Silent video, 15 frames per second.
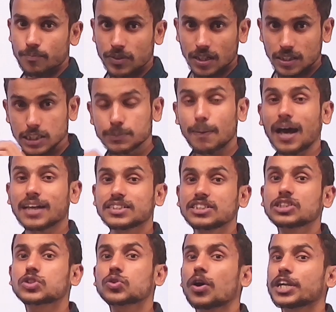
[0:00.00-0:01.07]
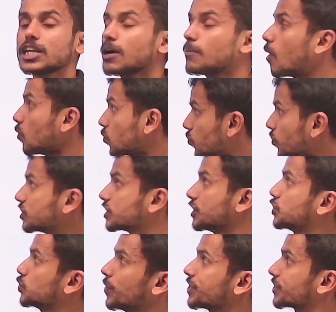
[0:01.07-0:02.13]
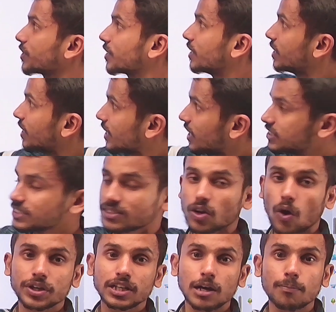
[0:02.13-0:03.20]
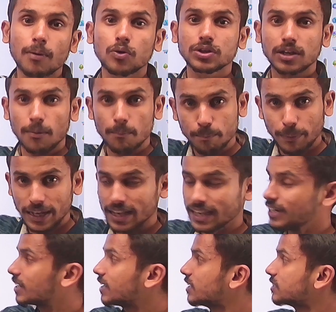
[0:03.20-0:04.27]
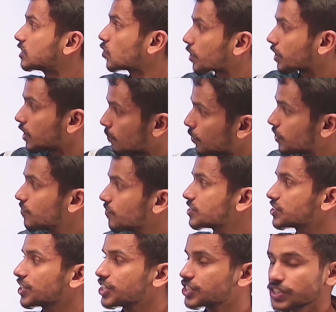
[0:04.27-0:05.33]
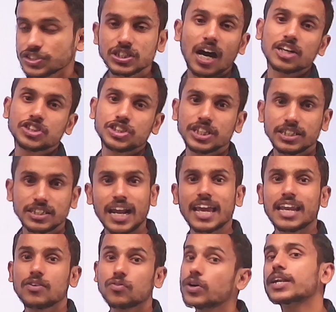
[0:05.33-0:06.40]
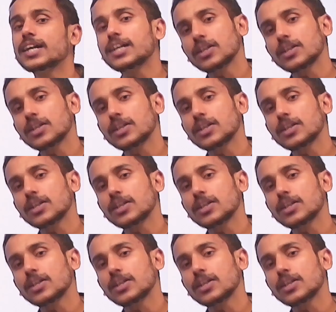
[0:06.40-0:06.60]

This passage is talking about which situation. Is it talking about complaint? Is it talking about investigation, charge sheet, trial, verdict?